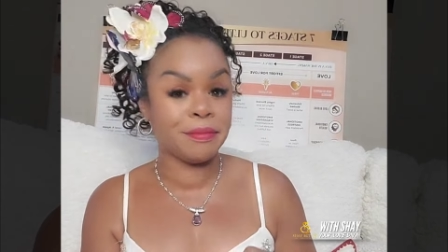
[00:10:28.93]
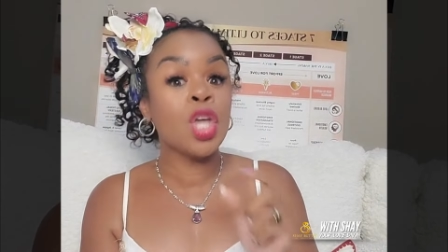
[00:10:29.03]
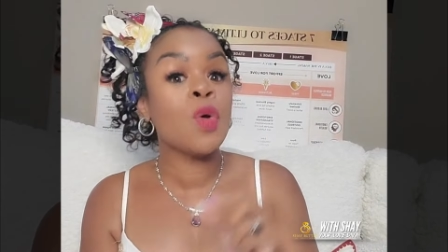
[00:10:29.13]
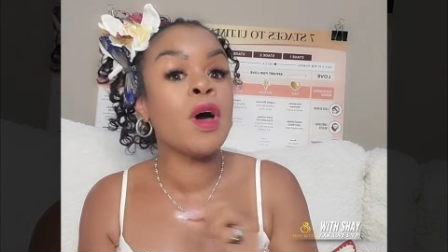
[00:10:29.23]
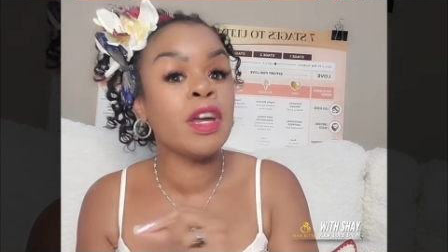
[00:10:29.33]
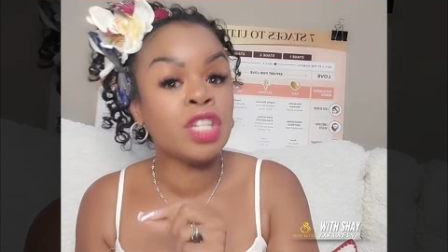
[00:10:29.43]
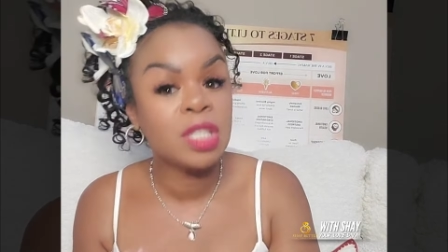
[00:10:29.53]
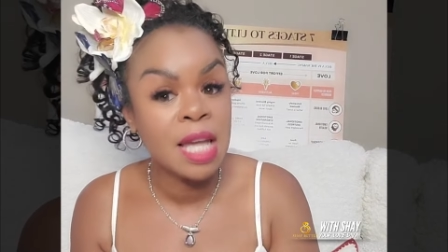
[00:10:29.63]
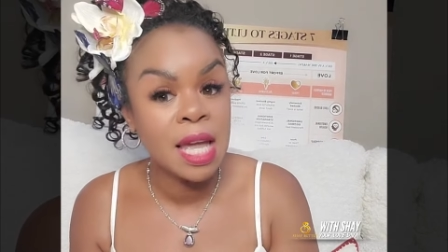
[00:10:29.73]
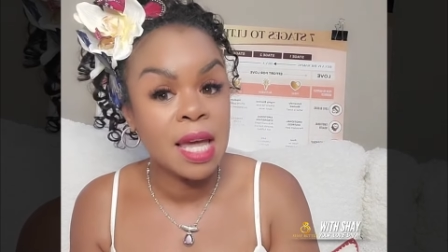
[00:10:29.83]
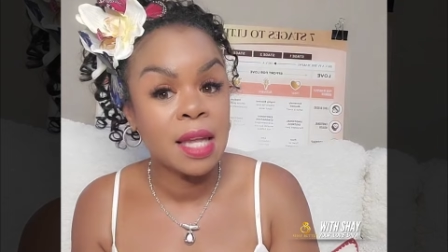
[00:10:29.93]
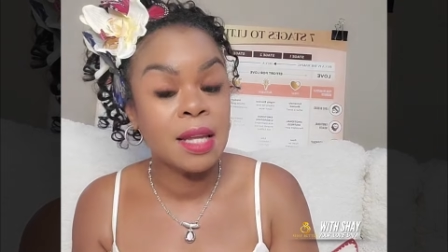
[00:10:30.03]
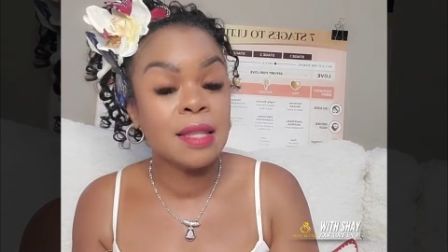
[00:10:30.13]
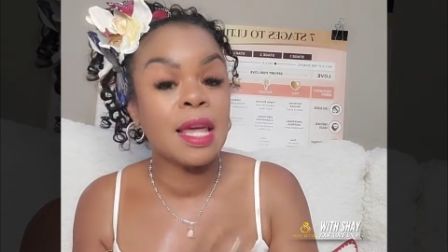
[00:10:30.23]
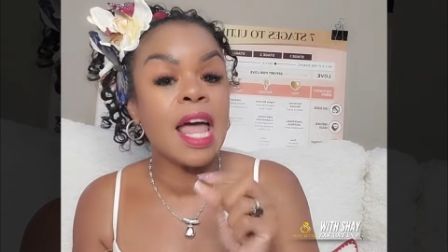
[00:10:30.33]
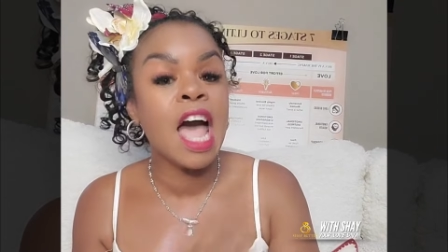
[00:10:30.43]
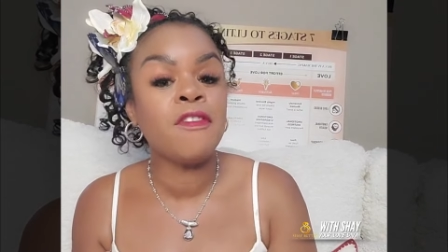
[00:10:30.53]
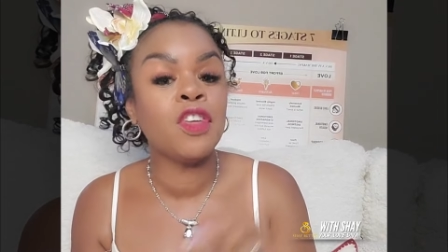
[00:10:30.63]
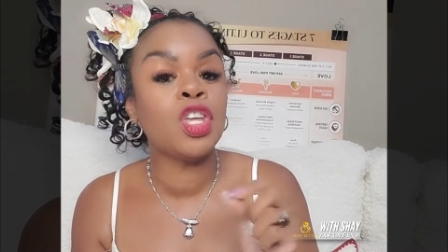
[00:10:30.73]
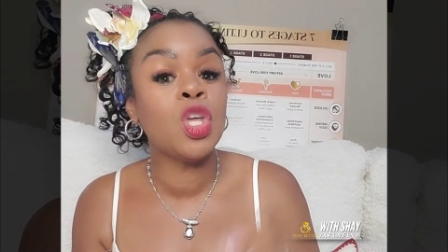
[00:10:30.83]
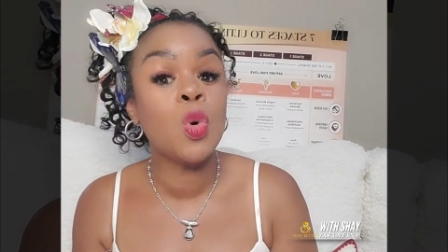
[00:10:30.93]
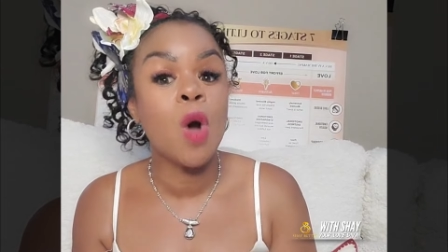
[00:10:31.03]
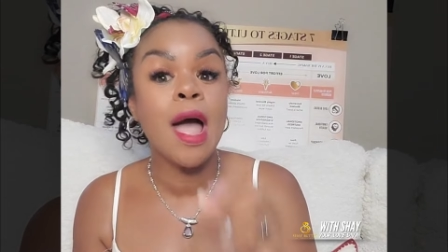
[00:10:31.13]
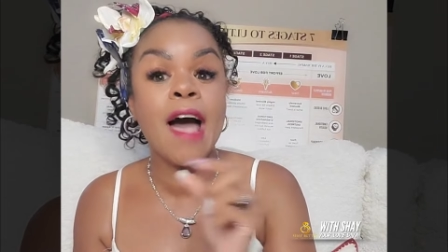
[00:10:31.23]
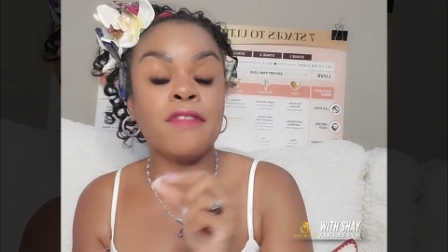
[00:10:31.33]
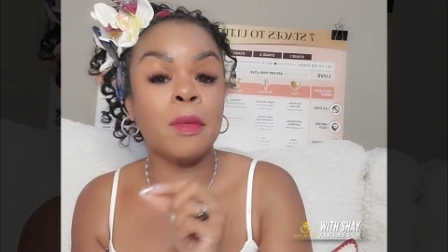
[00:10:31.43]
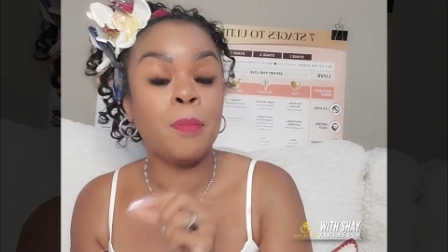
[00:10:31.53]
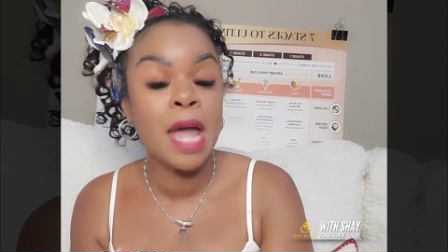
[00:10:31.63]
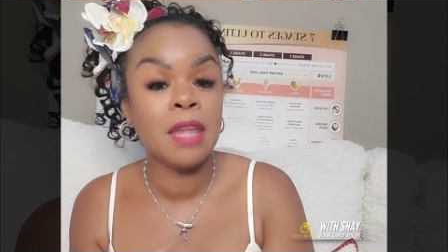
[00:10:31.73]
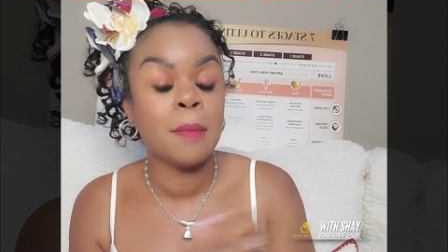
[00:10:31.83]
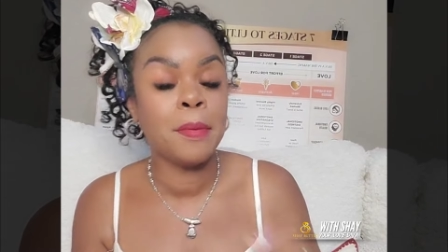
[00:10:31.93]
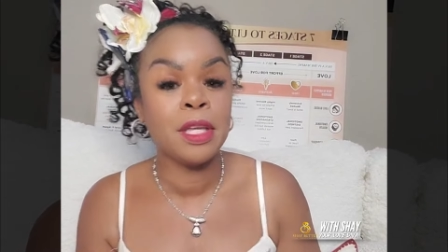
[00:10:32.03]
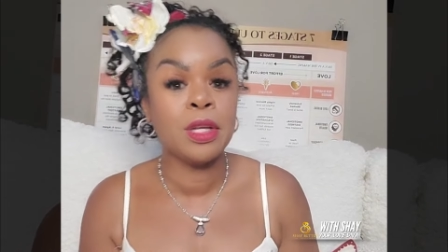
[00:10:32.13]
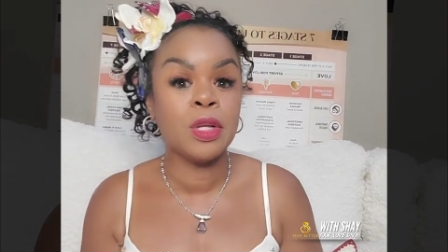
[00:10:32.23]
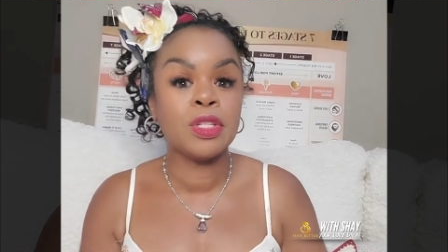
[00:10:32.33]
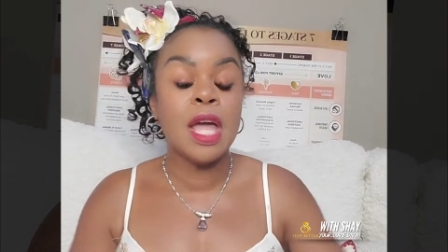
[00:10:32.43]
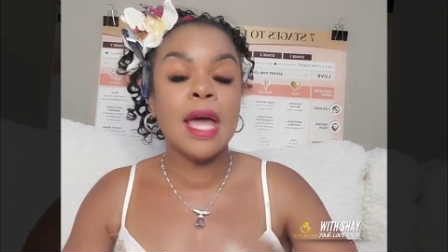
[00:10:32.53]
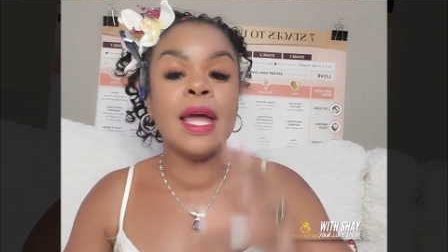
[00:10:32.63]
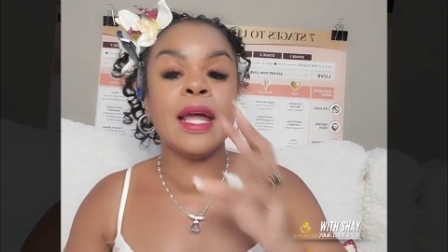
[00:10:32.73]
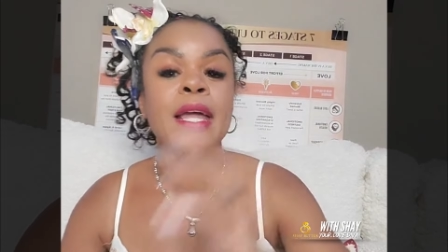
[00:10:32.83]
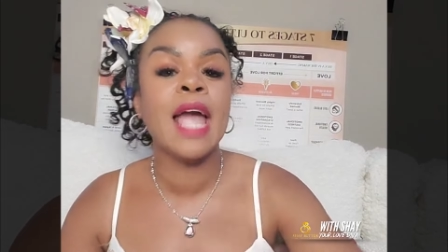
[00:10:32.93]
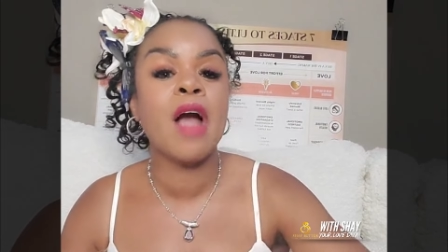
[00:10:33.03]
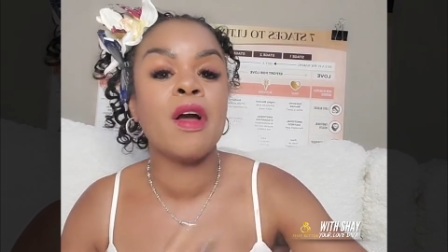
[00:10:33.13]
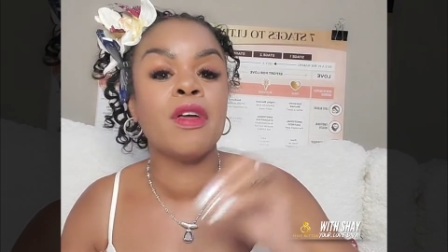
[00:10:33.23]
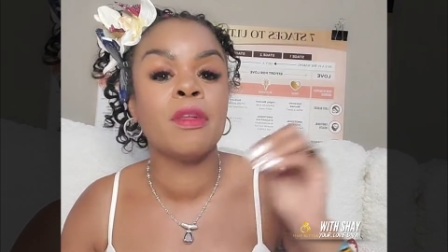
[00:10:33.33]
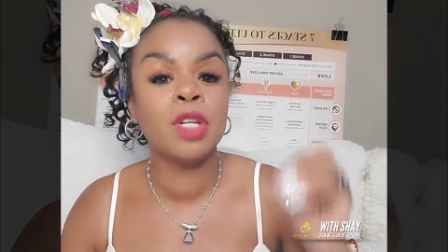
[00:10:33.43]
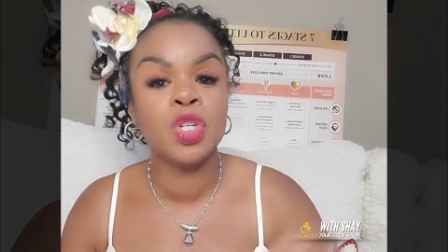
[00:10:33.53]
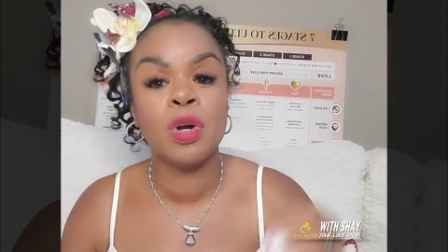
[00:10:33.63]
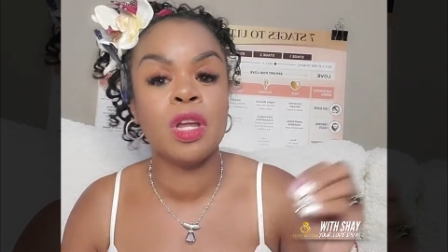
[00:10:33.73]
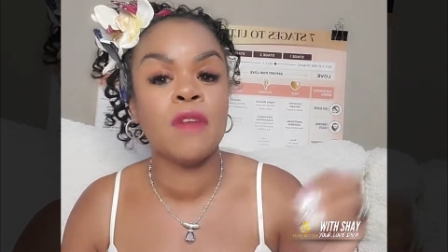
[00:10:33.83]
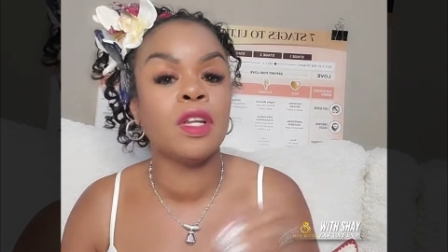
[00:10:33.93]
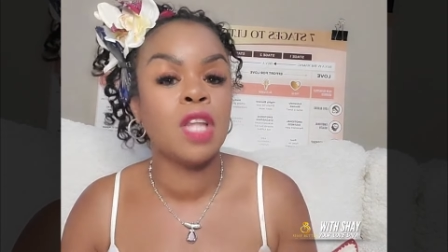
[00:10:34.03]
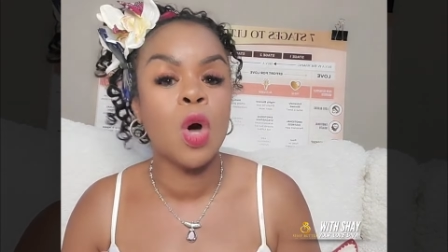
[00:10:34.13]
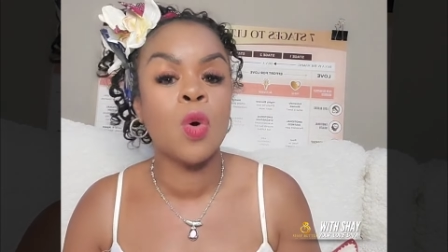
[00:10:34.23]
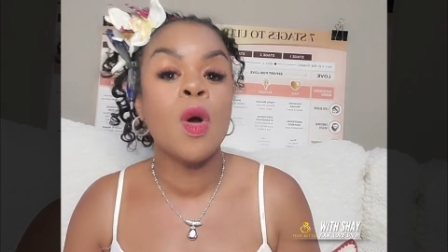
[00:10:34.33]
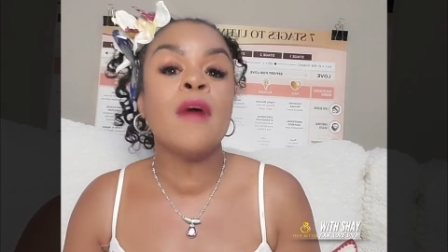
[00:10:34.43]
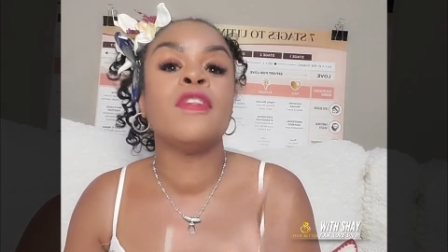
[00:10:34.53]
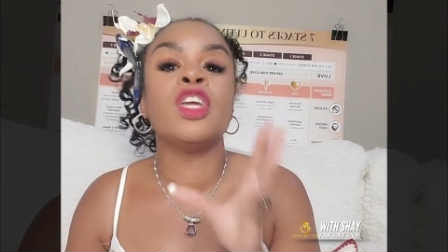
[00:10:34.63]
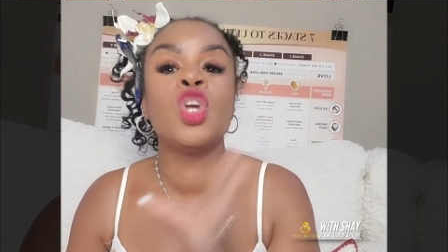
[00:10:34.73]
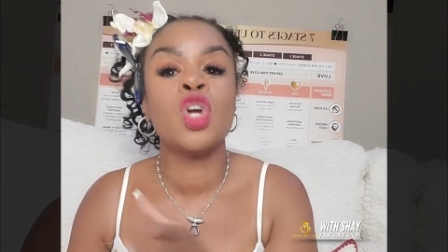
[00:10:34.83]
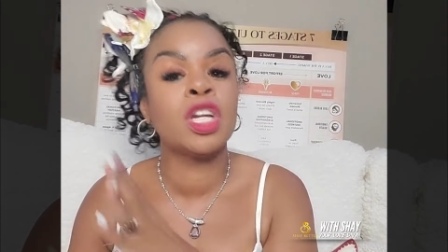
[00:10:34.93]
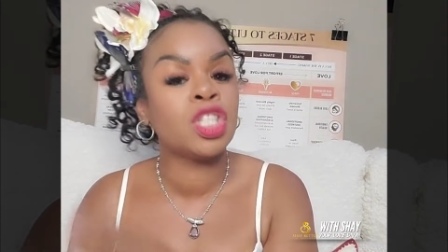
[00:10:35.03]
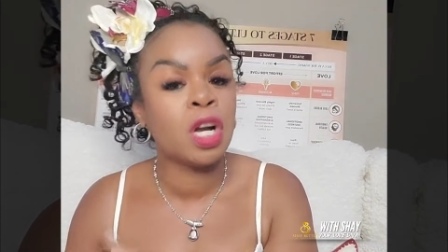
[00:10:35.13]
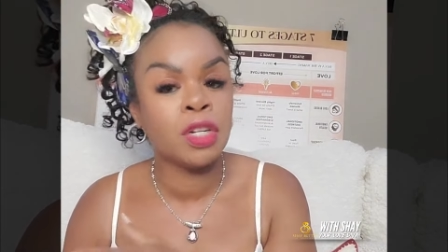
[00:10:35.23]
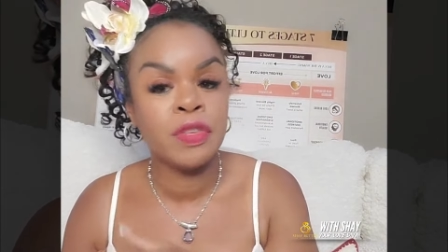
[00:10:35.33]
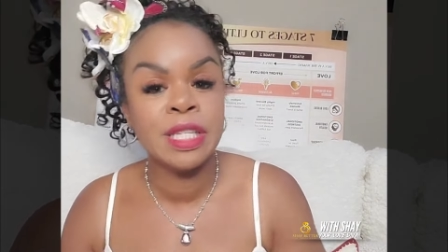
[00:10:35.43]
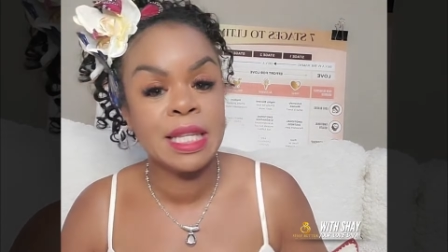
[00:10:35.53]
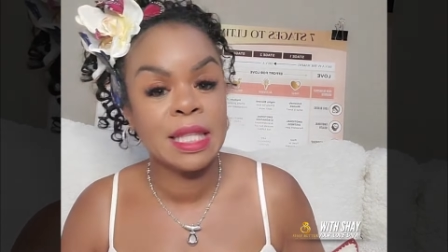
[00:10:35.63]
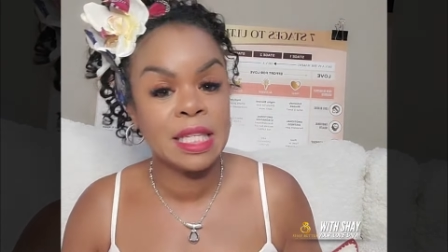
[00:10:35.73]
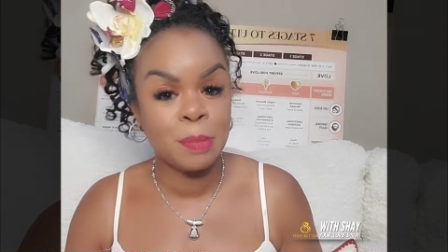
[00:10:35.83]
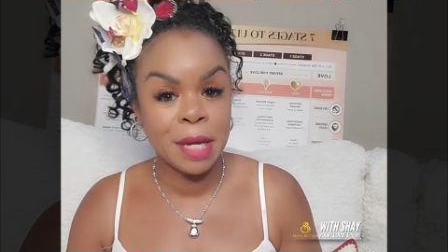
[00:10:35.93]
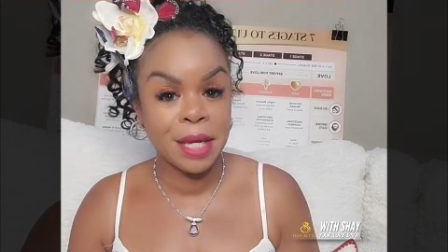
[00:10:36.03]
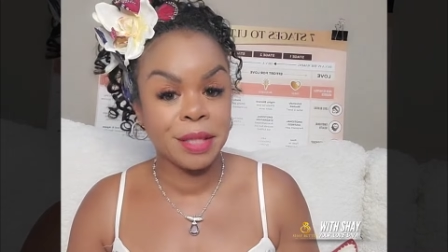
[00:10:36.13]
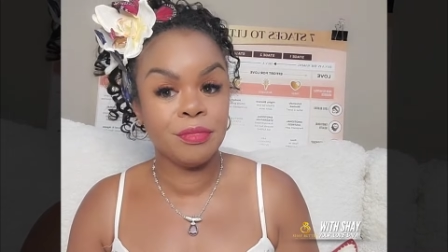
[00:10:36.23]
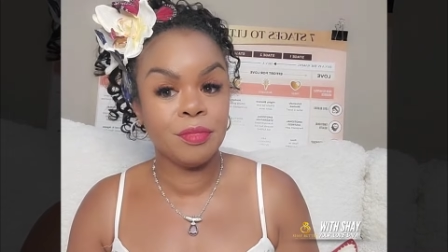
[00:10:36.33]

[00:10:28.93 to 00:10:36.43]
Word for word: You don't understand that after you have to pay the bills and carry the majority of the load, that you're going to start to resent this man.